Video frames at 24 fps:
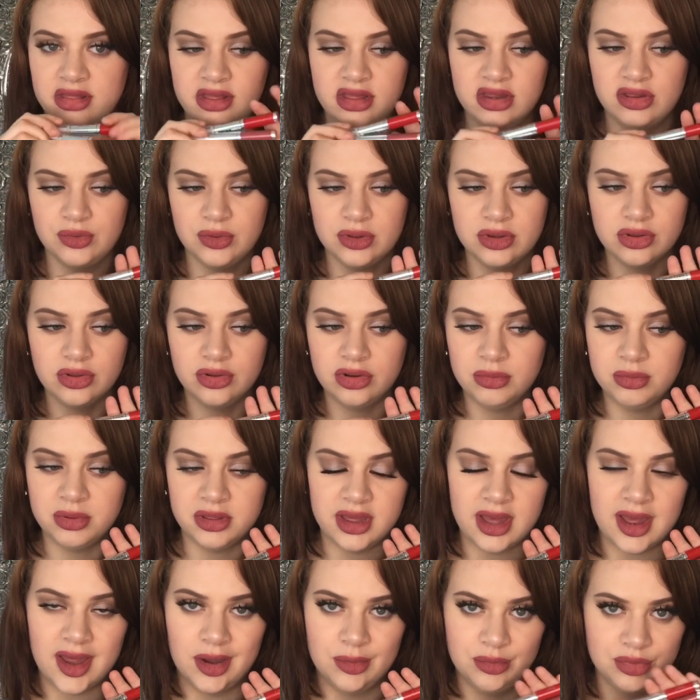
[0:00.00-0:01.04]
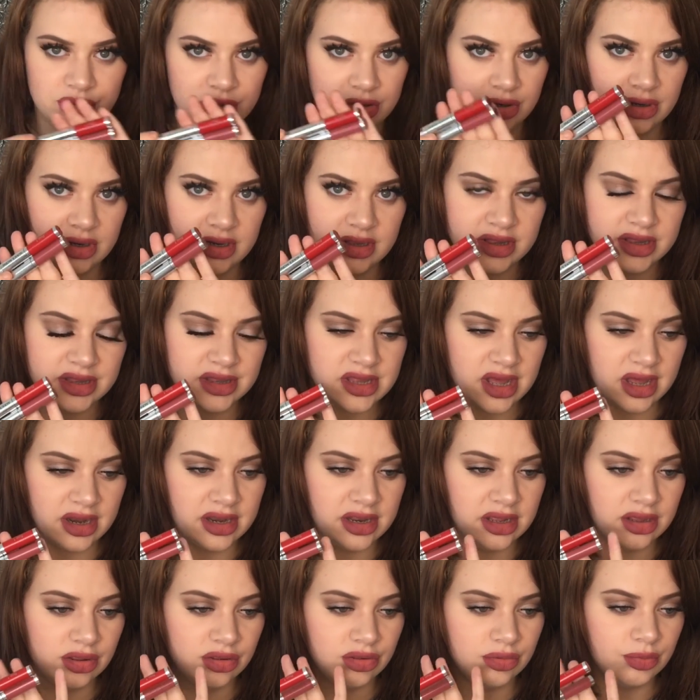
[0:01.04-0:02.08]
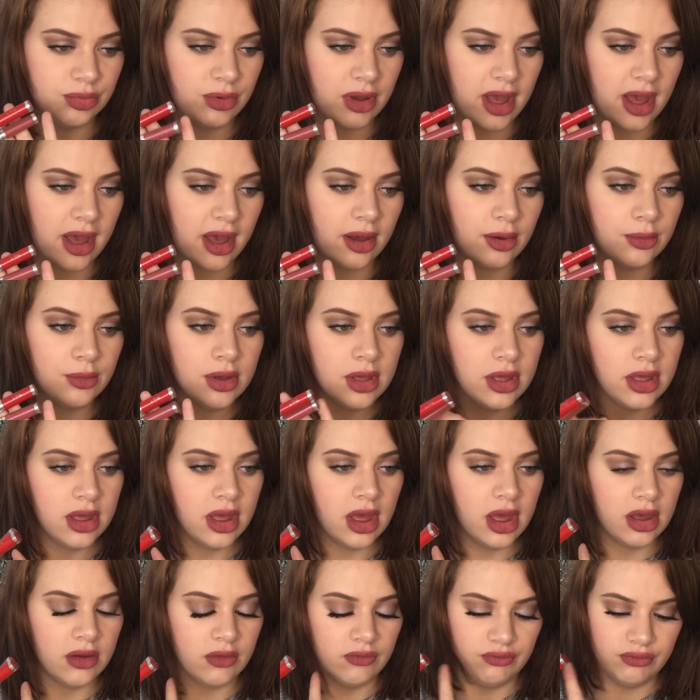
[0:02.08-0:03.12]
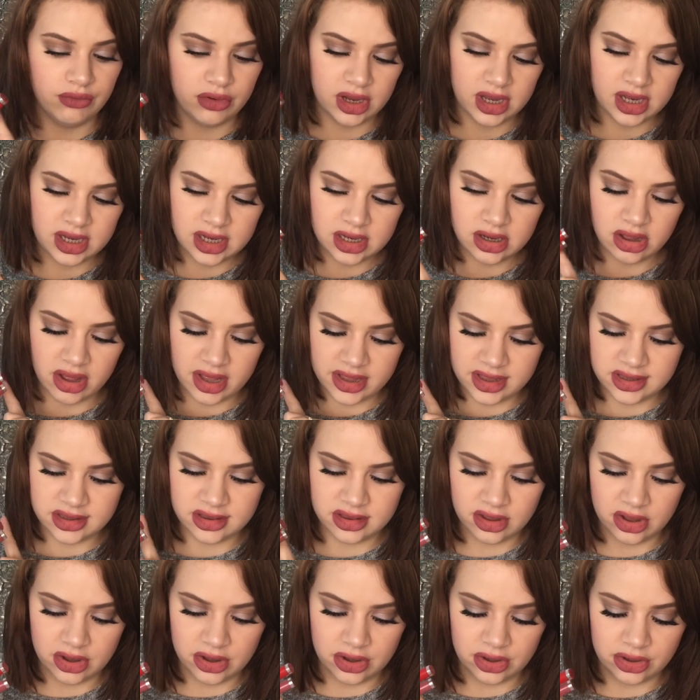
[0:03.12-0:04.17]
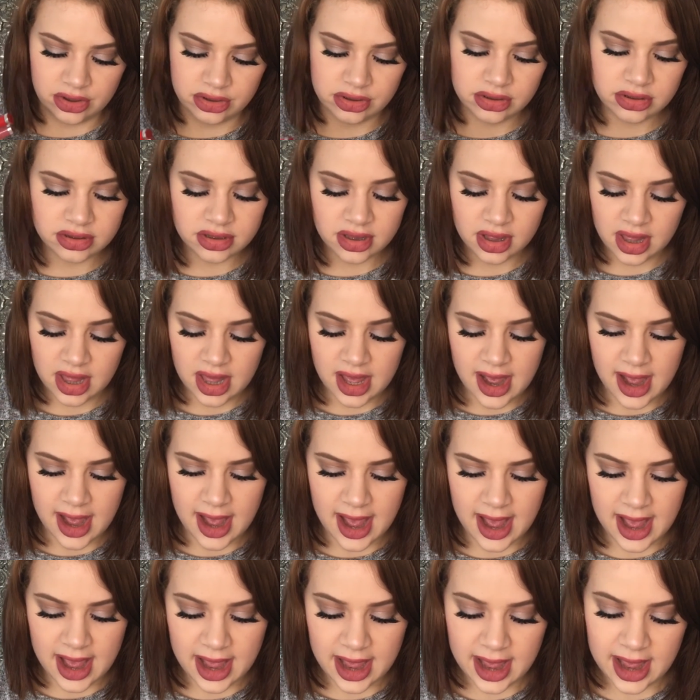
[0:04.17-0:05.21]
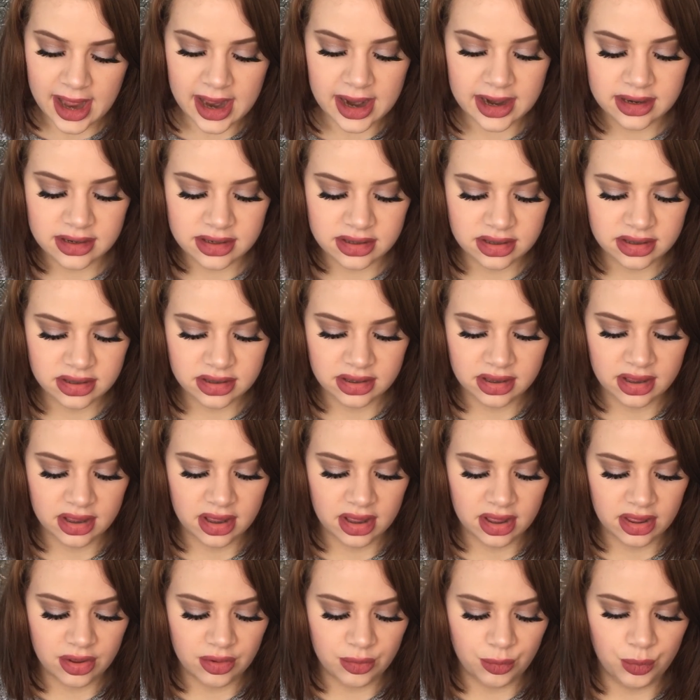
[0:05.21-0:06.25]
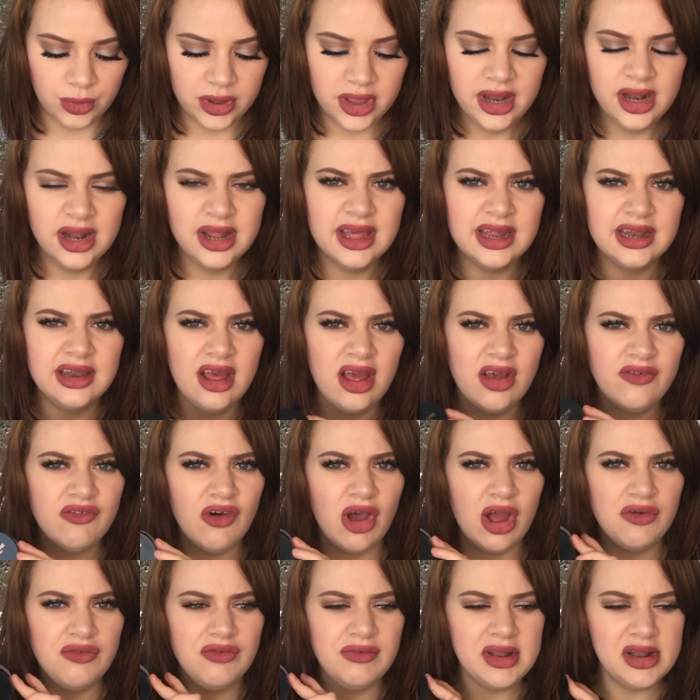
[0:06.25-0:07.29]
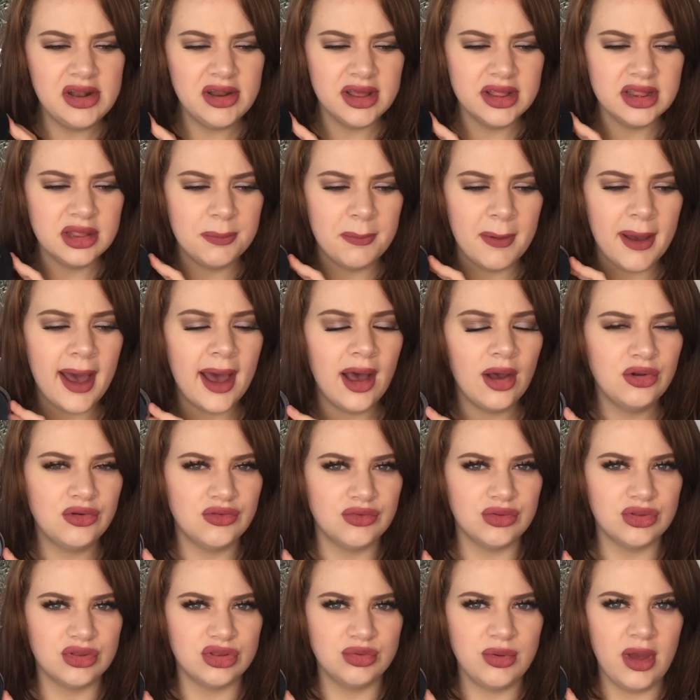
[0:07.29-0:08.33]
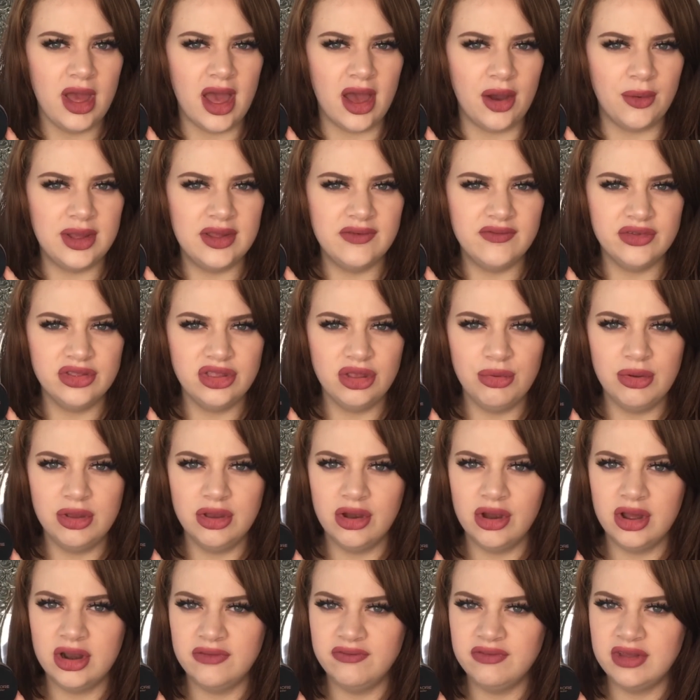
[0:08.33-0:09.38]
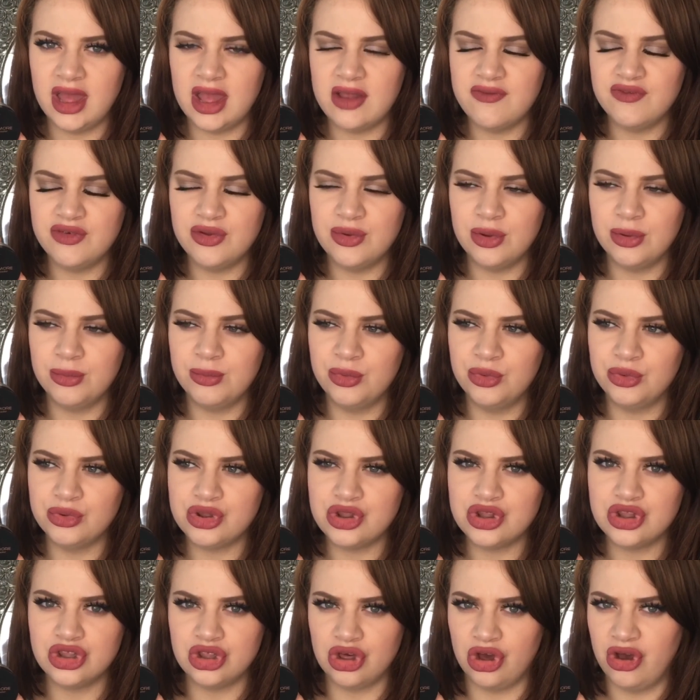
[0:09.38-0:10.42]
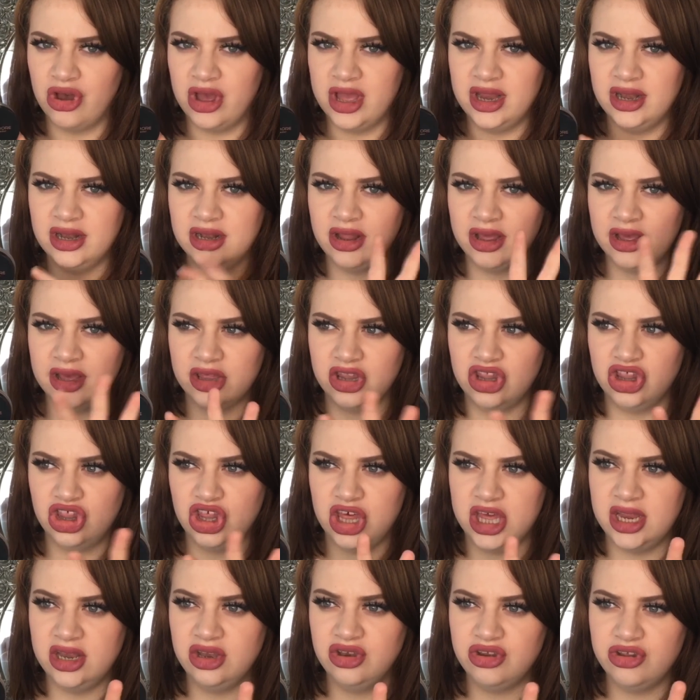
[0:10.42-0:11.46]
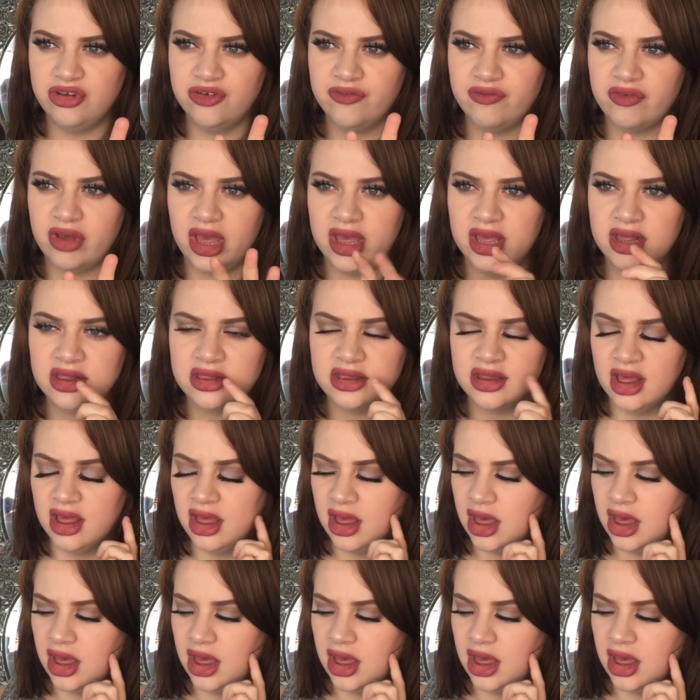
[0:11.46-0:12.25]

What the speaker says: this one's going to be absolutely stunning as well. Really liked those. And weirdly enough, I really like the powder as well, even though it kind of gave you a more shine, like a sheen to your face.